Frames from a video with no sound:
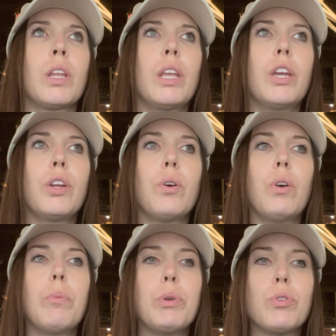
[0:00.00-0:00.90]

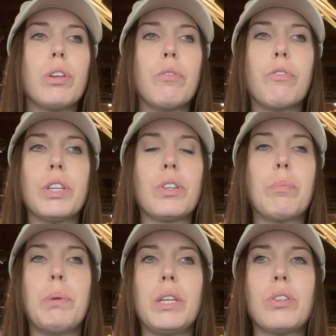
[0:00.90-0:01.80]
a museum visit
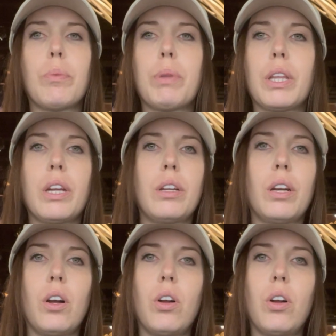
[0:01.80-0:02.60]
be something that